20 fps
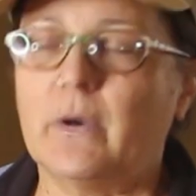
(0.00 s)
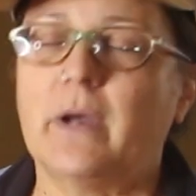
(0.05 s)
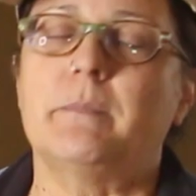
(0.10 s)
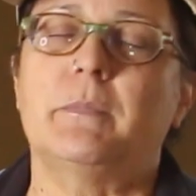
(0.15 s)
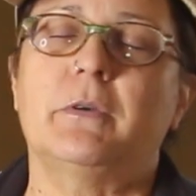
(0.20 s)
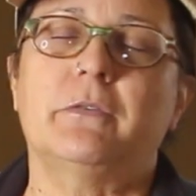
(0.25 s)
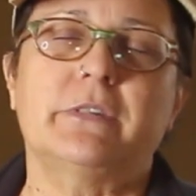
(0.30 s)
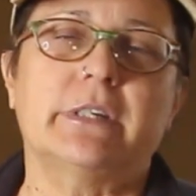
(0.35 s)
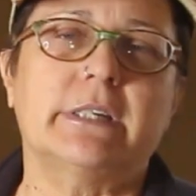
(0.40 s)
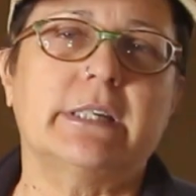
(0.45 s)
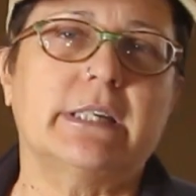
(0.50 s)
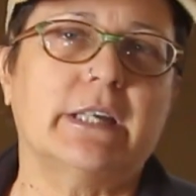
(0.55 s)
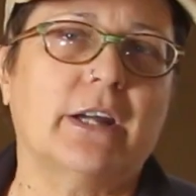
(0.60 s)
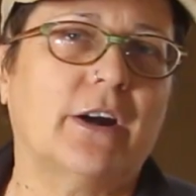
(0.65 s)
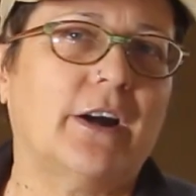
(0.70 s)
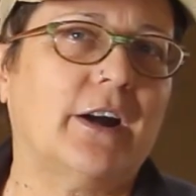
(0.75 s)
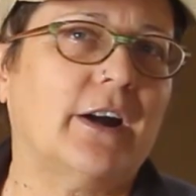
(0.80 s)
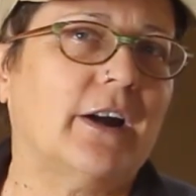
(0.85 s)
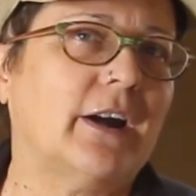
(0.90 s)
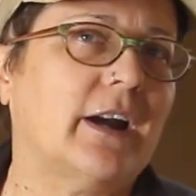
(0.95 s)
well, I moved to
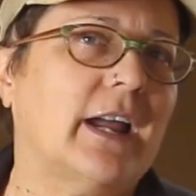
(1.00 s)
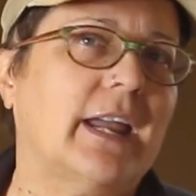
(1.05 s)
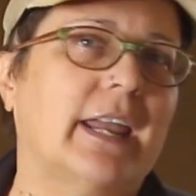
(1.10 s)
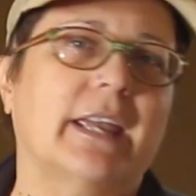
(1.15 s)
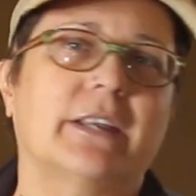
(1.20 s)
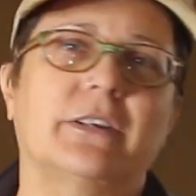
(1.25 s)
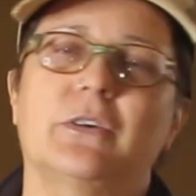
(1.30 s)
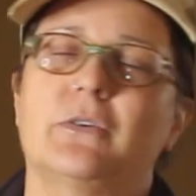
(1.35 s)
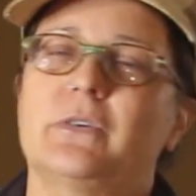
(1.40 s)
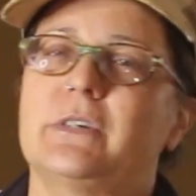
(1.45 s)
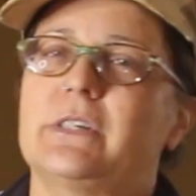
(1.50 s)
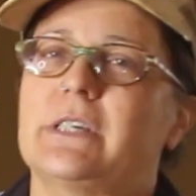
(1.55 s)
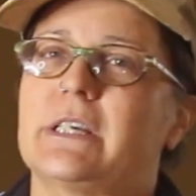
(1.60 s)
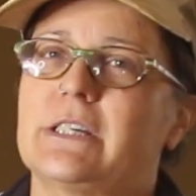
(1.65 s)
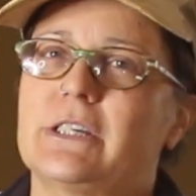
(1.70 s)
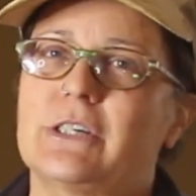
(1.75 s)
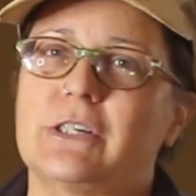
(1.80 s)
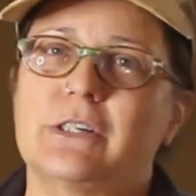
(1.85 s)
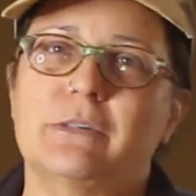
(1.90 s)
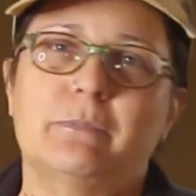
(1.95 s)
DR. I had no
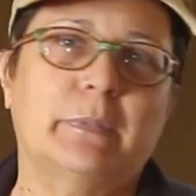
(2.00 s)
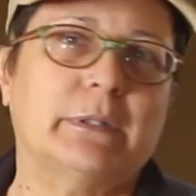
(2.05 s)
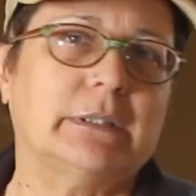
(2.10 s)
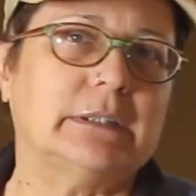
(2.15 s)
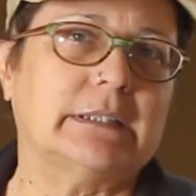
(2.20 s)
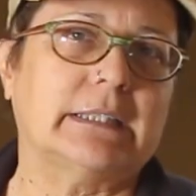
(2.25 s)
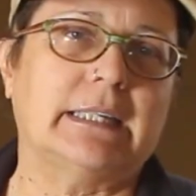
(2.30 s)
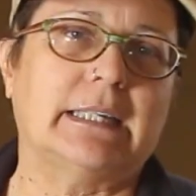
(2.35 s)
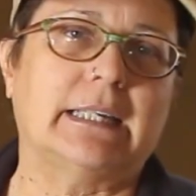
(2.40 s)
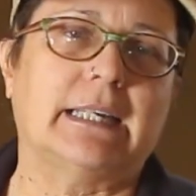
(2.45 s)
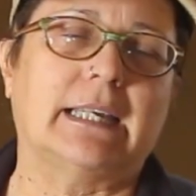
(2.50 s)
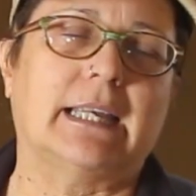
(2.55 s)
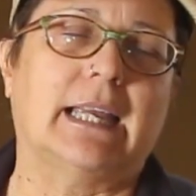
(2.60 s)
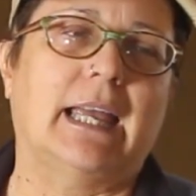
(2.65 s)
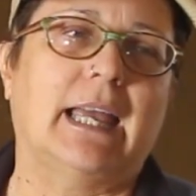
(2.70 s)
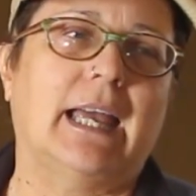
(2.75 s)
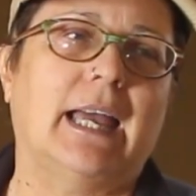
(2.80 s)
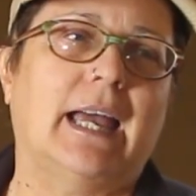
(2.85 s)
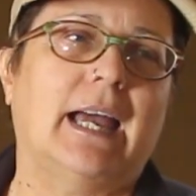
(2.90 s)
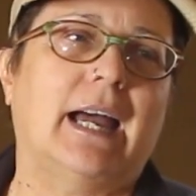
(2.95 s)
intention of building.
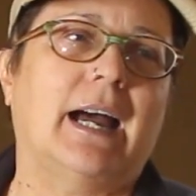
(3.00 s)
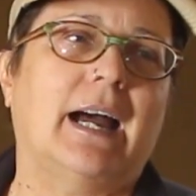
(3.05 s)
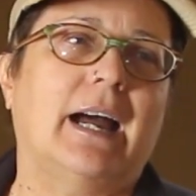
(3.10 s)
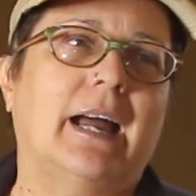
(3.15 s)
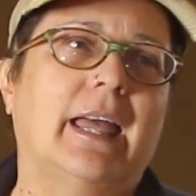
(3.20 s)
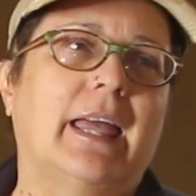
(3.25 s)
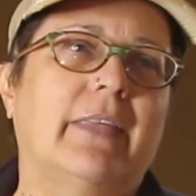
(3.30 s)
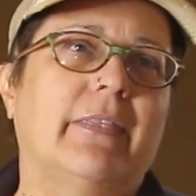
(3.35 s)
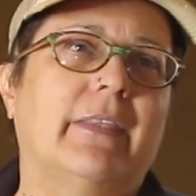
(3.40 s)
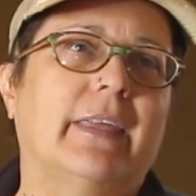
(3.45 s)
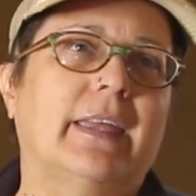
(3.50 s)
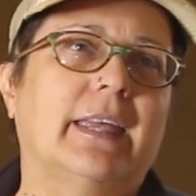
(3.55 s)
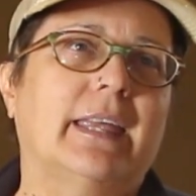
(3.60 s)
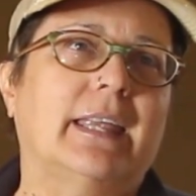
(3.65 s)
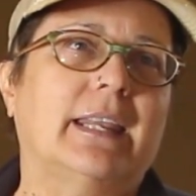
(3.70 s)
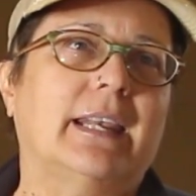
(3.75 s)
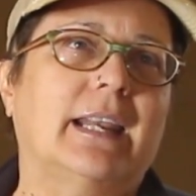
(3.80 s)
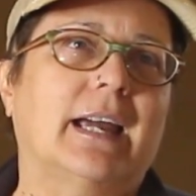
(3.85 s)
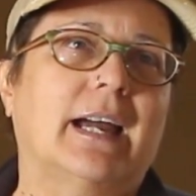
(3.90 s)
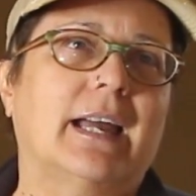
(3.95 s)
And
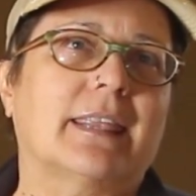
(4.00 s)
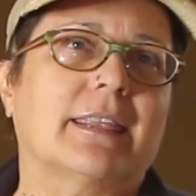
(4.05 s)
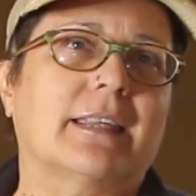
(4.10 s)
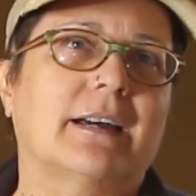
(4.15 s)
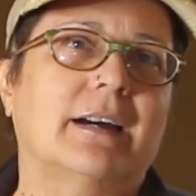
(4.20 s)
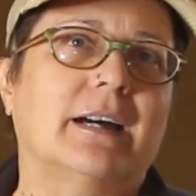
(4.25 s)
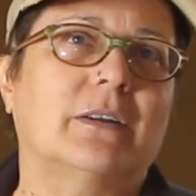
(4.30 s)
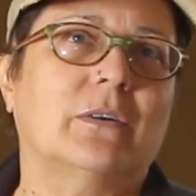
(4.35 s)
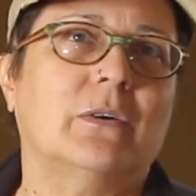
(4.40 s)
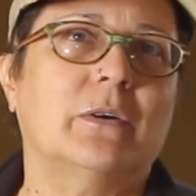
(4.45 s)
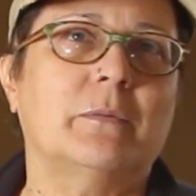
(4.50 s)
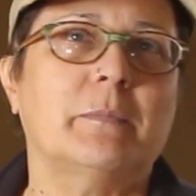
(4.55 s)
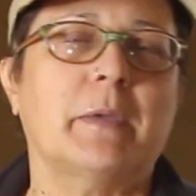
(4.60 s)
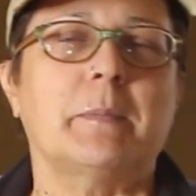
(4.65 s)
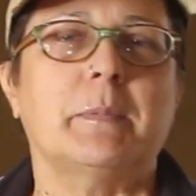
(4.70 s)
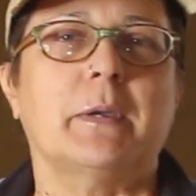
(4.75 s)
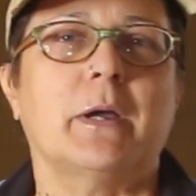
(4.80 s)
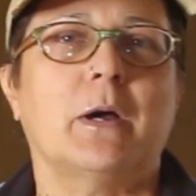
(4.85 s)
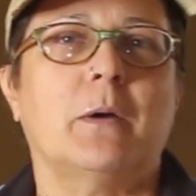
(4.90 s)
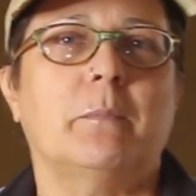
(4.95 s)
then I thought, well,
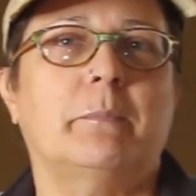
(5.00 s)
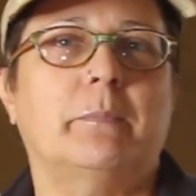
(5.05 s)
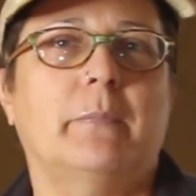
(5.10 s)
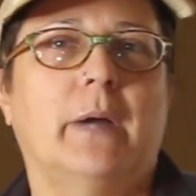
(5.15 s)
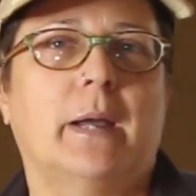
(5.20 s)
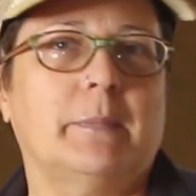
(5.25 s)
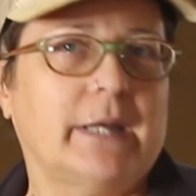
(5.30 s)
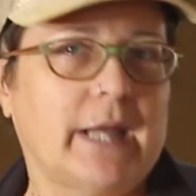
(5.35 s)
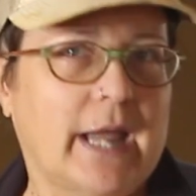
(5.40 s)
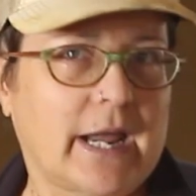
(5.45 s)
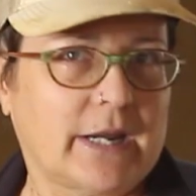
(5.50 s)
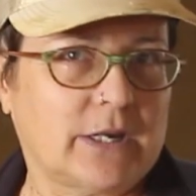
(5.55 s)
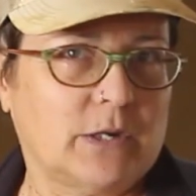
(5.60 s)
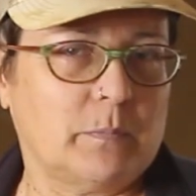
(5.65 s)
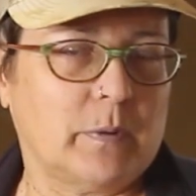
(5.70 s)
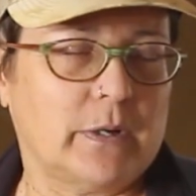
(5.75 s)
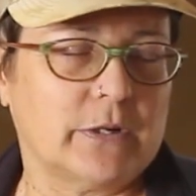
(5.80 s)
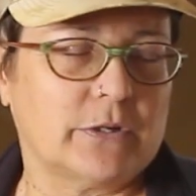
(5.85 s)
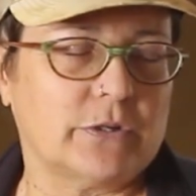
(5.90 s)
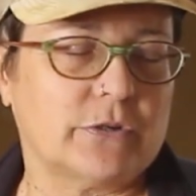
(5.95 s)
maybe I'll, I'm an
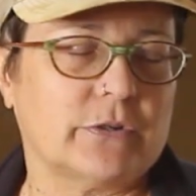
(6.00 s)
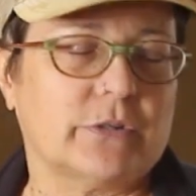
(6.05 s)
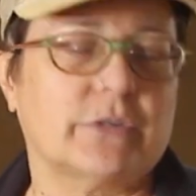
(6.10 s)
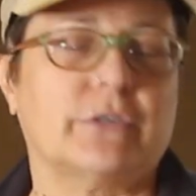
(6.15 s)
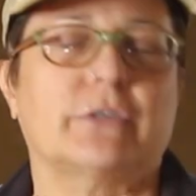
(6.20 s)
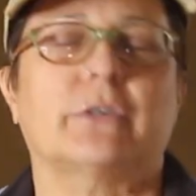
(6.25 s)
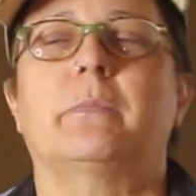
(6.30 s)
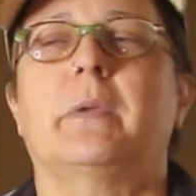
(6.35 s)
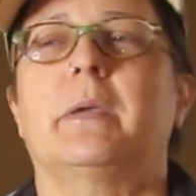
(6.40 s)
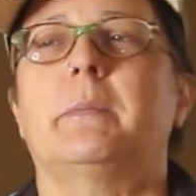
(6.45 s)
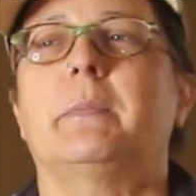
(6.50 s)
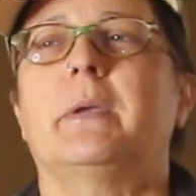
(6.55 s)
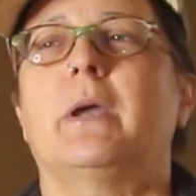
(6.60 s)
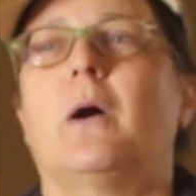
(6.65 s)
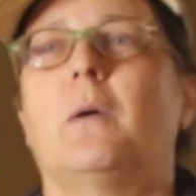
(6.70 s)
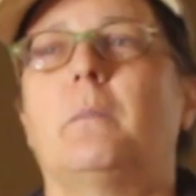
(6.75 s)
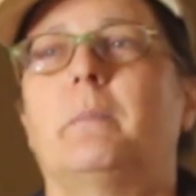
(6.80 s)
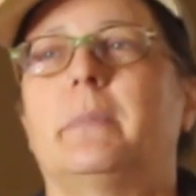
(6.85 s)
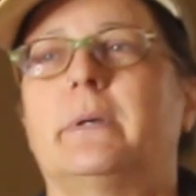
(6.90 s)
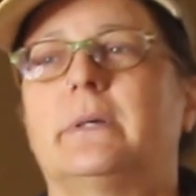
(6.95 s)
acupuncturist, so maybe
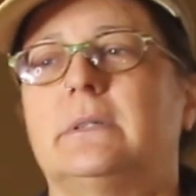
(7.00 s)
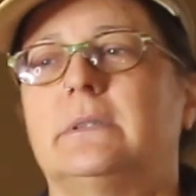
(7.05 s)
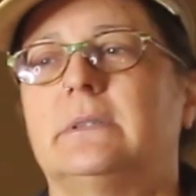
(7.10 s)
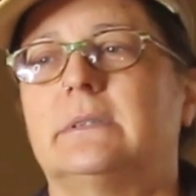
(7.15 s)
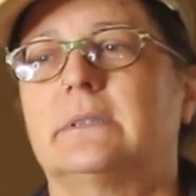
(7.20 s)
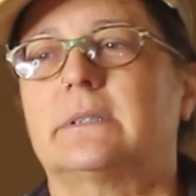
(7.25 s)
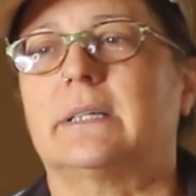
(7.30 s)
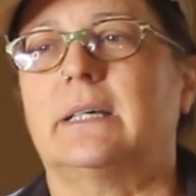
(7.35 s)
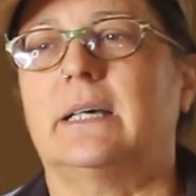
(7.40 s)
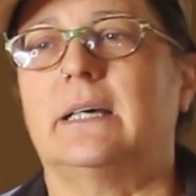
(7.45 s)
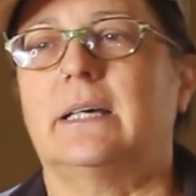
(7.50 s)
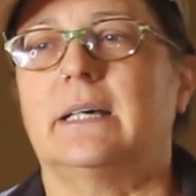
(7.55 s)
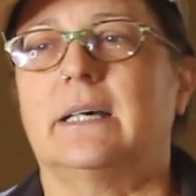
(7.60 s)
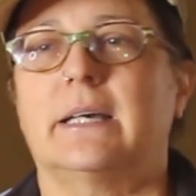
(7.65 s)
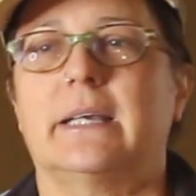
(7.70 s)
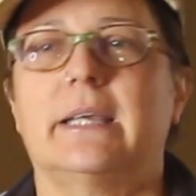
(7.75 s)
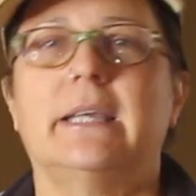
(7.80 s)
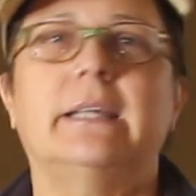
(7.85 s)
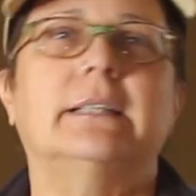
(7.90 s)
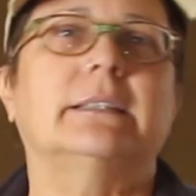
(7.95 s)
I'll build uh,
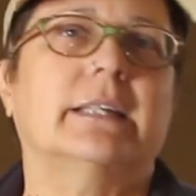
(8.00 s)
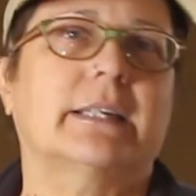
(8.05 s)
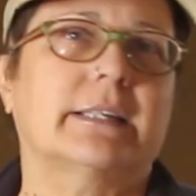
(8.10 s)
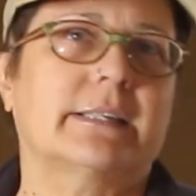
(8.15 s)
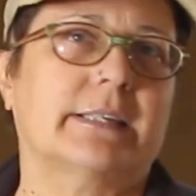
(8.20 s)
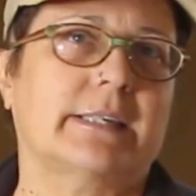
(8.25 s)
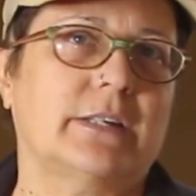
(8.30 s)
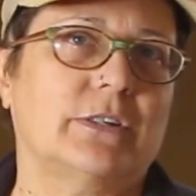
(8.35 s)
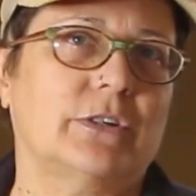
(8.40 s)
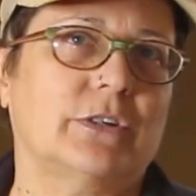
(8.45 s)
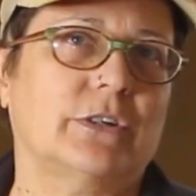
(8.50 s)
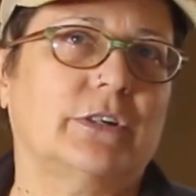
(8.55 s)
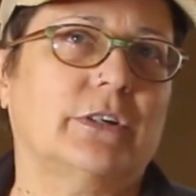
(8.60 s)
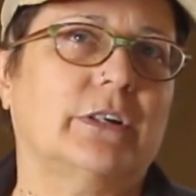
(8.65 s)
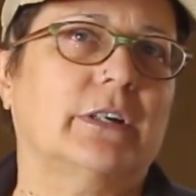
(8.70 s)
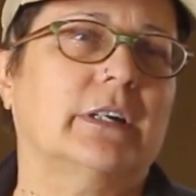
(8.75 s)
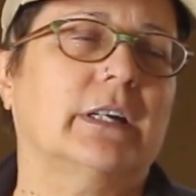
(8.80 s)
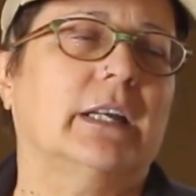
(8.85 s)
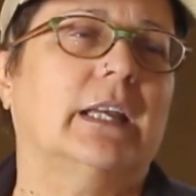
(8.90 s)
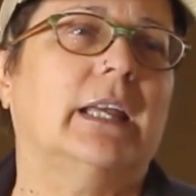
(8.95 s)
a healing
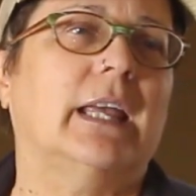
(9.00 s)
center